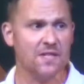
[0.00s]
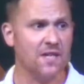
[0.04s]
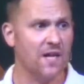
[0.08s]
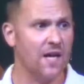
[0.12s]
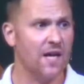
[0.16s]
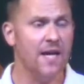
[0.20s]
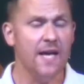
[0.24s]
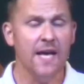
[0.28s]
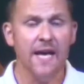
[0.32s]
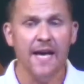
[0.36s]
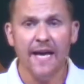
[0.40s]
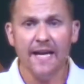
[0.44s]

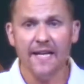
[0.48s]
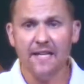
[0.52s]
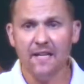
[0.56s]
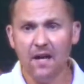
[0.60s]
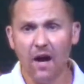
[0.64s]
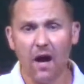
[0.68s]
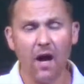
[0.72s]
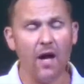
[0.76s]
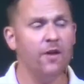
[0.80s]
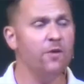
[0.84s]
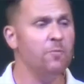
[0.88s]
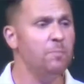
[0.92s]
and
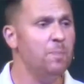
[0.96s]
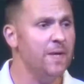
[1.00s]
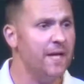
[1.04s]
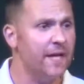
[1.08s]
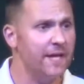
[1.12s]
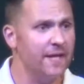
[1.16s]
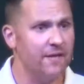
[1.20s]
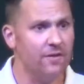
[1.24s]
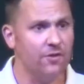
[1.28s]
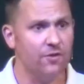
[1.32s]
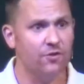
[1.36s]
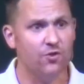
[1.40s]
God is
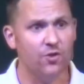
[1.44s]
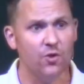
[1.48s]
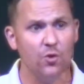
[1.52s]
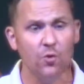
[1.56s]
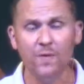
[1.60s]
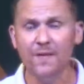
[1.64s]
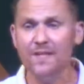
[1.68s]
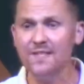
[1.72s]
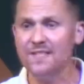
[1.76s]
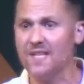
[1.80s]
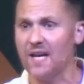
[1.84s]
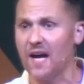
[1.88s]
beginning to
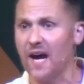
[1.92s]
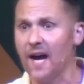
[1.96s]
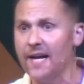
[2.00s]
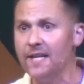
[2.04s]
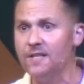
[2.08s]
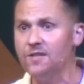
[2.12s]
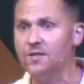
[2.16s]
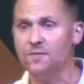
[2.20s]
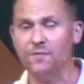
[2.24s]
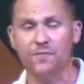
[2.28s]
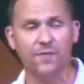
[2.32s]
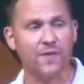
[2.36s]
do these
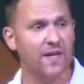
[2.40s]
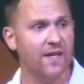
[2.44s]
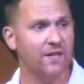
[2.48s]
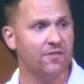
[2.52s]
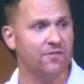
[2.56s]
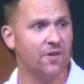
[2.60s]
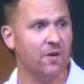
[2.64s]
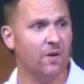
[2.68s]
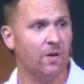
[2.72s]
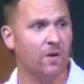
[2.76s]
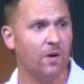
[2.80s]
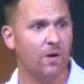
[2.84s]
kinds of
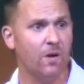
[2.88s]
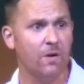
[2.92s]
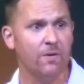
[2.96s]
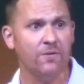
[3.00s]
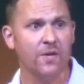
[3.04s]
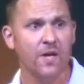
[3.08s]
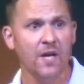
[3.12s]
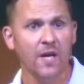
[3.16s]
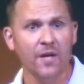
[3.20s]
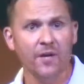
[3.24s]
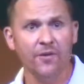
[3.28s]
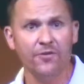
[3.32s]
things in our
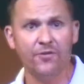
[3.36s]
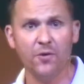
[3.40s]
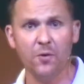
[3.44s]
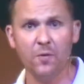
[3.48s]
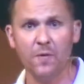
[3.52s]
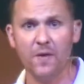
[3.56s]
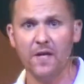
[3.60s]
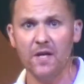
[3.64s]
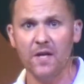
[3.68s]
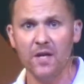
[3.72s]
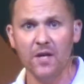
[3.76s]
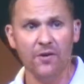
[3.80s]
hearts so
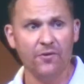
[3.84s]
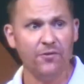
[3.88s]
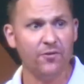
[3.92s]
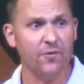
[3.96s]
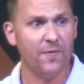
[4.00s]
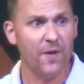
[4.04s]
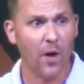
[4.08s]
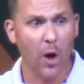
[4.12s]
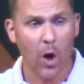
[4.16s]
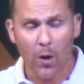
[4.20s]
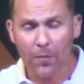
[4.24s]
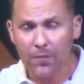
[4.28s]

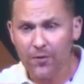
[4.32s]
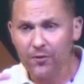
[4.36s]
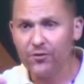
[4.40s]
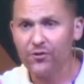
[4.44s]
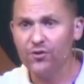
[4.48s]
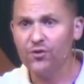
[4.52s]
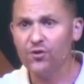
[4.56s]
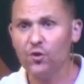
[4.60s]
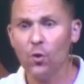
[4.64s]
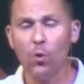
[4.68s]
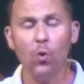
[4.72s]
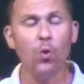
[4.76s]
the
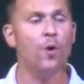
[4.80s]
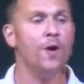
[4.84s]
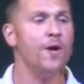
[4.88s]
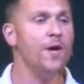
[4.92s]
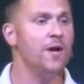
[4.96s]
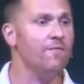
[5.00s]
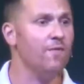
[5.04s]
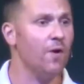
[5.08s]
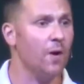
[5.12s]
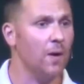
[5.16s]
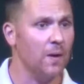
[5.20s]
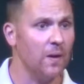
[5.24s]

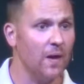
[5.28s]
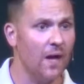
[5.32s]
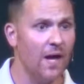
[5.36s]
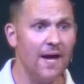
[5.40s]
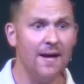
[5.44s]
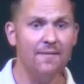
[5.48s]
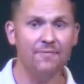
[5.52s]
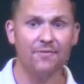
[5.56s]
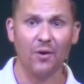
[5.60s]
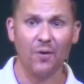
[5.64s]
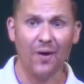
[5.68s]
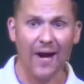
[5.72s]
story of our
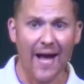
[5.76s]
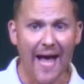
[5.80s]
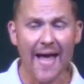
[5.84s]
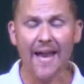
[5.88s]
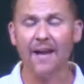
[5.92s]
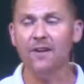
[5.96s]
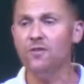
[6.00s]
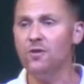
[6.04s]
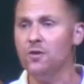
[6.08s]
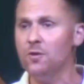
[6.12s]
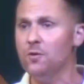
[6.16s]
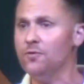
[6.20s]
lives, our
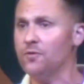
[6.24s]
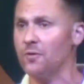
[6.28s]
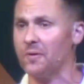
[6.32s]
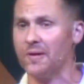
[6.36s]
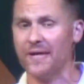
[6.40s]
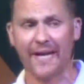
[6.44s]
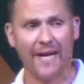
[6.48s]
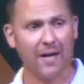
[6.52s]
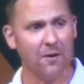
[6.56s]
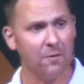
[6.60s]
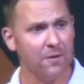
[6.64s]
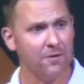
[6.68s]
attitudes, our
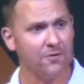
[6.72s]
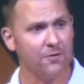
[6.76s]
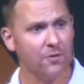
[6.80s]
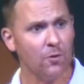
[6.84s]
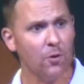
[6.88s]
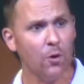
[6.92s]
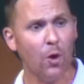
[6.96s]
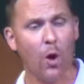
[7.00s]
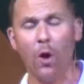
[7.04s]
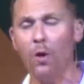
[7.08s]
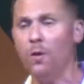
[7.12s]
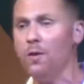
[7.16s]

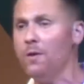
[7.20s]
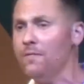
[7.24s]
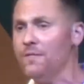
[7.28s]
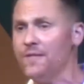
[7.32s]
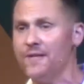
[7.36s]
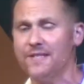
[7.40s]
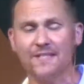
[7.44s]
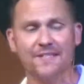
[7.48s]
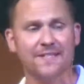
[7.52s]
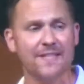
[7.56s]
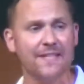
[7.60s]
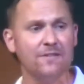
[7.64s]
character, all of
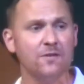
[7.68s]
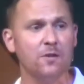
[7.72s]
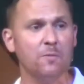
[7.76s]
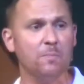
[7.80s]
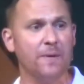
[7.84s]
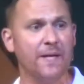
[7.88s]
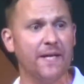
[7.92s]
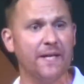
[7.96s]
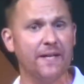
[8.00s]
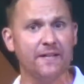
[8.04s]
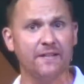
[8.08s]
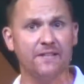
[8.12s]
these things are
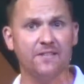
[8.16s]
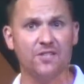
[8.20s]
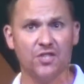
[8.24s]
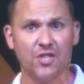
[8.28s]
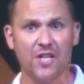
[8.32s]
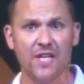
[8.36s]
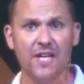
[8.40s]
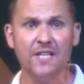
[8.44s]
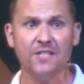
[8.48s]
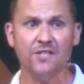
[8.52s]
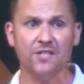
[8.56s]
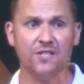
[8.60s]
beginning to
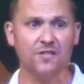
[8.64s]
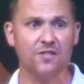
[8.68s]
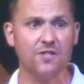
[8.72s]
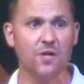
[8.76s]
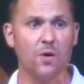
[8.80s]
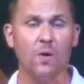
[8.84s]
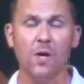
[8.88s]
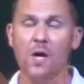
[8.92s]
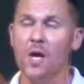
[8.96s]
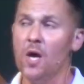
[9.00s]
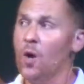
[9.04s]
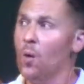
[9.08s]
change. And
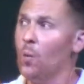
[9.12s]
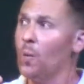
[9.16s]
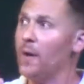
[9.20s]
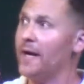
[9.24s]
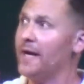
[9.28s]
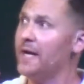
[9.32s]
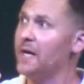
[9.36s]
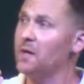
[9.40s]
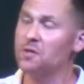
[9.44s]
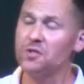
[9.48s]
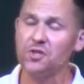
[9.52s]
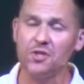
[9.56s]
so when
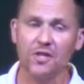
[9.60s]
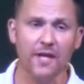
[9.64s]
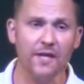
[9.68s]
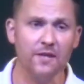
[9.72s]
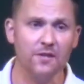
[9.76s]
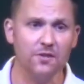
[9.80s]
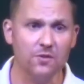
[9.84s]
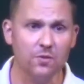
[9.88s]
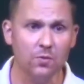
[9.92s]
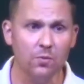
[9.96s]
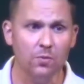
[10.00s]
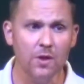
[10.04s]
I hear
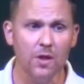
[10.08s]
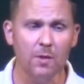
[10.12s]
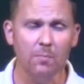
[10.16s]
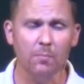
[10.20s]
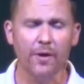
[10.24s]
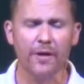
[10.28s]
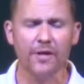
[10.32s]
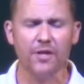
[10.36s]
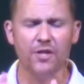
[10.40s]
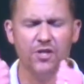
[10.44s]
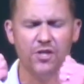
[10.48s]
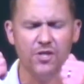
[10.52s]
Jake's story, I'm
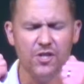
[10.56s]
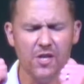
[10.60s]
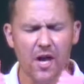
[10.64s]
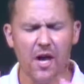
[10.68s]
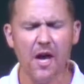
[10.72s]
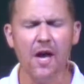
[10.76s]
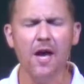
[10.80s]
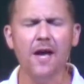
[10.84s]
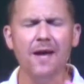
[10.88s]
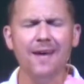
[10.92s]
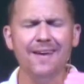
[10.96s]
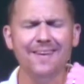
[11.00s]
like,
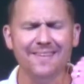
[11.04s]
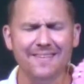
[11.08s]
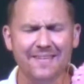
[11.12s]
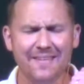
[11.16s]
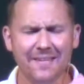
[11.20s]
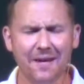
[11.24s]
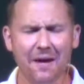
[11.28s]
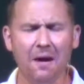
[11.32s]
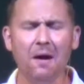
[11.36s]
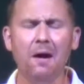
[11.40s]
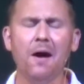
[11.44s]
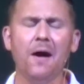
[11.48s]
yay,
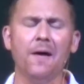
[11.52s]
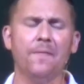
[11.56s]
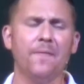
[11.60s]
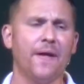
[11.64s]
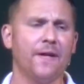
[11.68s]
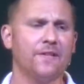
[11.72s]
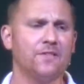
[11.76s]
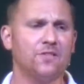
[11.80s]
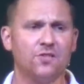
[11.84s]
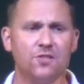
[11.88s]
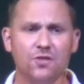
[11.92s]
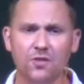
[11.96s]
God,
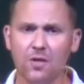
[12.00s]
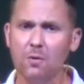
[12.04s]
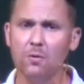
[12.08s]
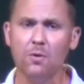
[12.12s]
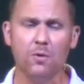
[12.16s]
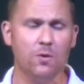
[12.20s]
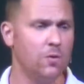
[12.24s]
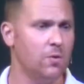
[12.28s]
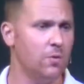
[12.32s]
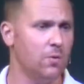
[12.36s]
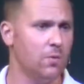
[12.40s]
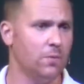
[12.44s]
that's so
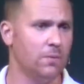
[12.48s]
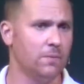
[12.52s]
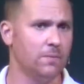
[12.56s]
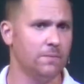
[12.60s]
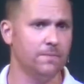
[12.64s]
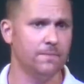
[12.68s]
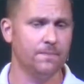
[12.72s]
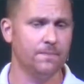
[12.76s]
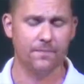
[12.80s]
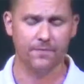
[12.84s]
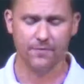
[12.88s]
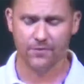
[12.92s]
cool.
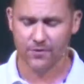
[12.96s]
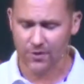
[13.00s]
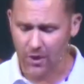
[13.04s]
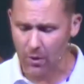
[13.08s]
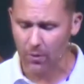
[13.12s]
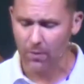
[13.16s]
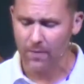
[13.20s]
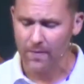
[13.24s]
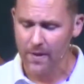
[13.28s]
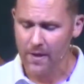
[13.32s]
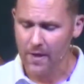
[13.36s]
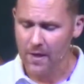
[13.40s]

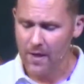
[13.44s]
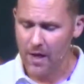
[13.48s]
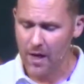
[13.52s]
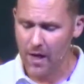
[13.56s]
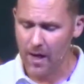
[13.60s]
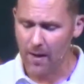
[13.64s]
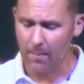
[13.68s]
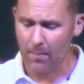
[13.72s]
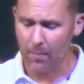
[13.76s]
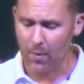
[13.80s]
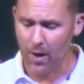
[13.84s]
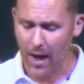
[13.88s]
So
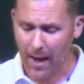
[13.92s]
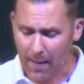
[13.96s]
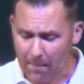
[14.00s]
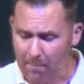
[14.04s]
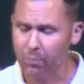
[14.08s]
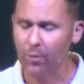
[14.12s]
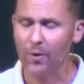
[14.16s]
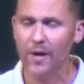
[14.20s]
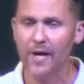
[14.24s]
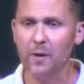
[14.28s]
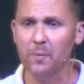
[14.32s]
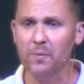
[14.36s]
I'm
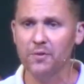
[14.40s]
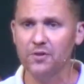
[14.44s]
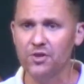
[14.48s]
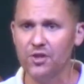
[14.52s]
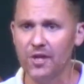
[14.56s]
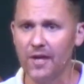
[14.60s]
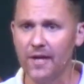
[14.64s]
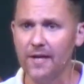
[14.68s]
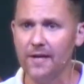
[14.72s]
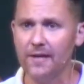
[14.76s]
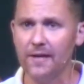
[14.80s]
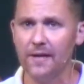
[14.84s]
praying with
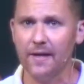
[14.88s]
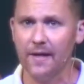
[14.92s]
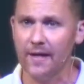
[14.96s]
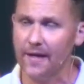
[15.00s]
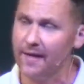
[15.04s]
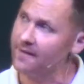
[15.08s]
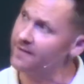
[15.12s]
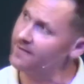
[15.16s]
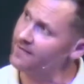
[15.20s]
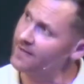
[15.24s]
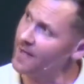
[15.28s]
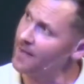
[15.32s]
Jake,
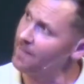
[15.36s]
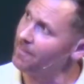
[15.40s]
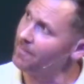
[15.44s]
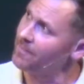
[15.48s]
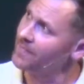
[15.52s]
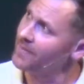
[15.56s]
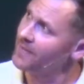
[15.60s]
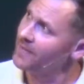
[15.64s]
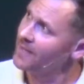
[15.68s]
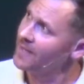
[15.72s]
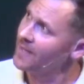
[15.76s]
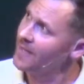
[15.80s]
and I
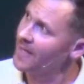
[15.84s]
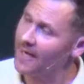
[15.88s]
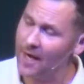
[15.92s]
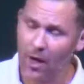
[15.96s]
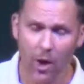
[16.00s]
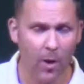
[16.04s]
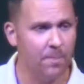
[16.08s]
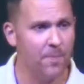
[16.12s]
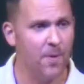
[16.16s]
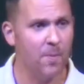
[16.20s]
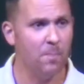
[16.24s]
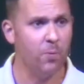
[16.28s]

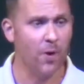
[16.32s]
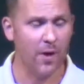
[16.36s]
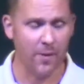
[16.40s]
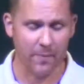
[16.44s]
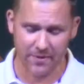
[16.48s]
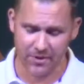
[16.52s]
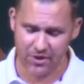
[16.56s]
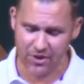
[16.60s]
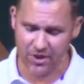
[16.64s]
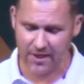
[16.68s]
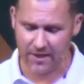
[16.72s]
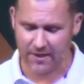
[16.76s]
hope you pray
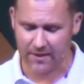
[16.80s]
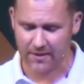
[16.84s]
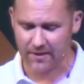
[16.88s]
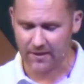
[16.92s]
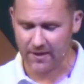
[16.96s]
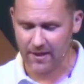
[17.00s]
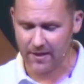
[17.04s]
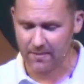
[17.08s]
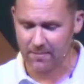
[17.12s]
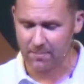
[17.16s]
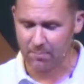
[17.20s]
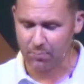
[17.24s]
with Jake
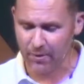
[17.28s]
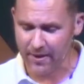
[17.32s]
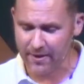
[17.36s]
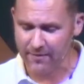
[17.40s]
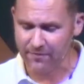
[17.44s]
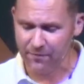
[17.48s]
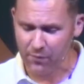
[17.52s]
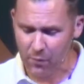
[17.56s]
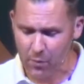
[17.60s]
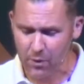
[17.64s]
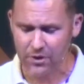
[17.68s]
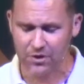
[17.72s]
and pray
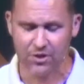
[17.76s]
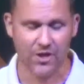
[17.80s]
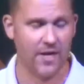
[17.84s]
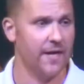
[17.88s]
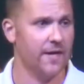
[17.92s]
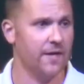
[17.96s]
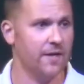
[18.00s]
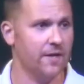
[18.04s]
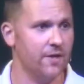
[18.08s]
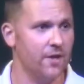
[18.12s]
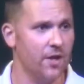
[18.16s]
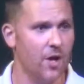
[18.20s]
for
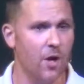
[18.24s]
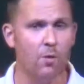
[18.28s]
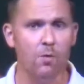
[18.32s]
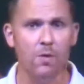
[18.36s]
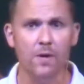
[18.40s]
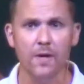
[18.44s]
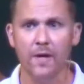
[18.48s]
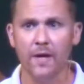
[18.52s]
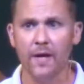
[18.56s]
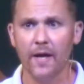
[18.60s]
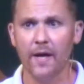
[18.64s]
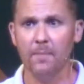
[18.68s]
Jake,
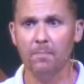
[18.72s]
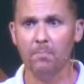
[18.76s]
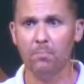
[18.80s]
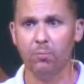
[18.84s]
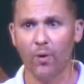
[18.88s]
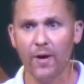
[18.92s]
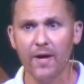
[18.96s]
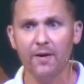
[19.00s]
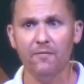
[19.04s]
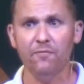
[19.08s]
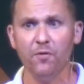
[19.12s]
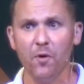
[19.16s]
and
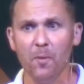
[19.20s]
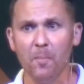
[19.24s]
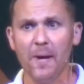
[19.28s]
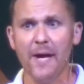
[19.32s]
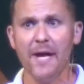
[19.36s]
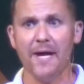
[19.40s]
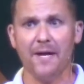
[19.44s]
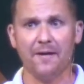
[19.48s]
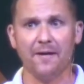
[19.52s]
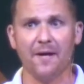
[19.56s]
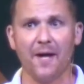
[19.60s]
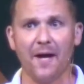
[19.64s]
pray for
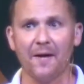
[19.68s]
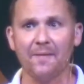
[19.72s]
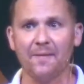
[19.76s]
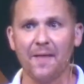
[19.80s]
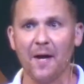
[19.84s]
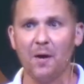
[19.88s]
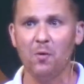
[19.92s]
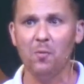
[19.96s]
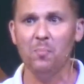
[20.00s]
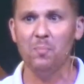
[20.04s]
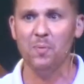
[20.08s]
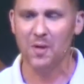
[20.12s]
me.
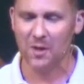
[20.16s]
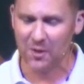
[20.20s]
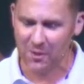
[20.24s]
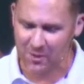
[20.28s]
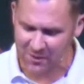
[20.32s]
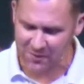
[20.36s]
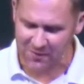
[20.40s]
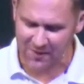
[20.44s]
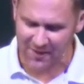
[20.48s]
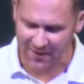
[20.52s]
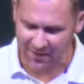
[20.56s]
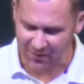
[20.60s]
That would be a
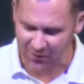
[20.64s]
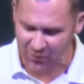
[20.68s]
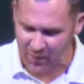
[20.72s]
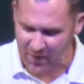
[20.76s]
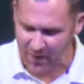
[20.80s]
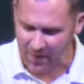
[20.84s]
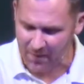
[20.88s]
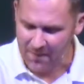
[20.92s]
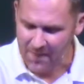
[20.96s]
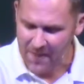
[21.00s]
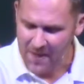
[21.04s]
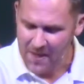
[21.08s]
good thing as
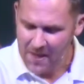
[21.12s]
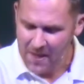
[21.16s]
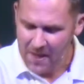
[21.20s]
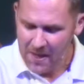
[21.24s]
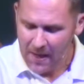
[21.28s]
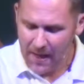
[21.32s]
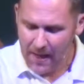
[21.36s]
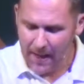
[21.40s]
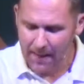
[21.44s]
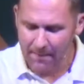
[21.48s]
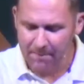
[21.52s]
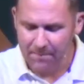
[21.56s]
well.
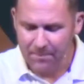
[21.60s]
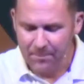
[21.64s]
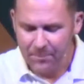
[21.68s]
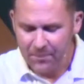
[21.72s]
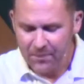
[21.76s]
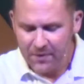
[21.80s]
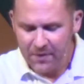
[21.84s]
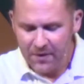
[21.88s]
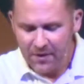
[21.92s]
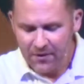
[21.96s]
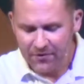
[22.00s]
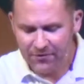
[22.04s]

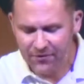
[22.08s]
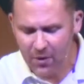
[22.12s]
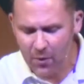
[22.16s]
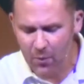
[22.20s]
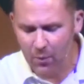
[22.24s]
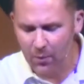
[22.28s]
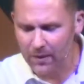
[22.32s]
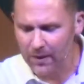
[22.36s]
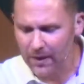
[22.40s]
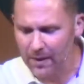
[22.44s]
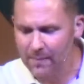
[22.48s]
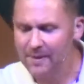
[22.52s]

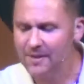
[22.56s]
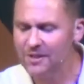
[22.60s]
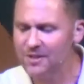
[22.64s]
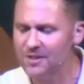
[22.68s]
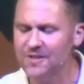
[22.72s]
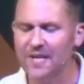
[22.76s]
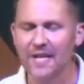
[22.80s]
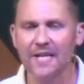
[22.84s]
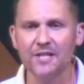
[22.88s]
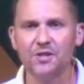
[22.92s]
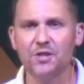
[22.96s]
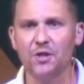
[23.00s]
So let me
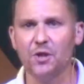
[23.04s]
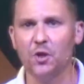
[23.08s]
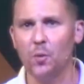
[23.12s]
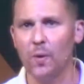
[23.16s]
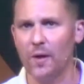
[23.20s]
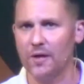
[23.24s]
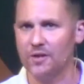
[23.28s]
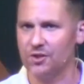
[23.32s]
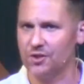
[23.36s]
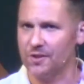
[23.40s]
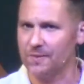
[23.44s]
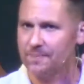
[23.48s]
just ask you a
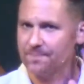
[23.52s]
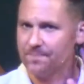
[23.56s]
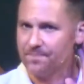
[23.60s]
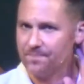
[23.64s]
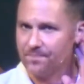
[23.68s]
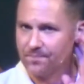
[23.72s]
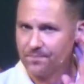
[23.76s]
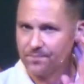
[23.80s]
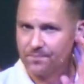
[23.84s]
question.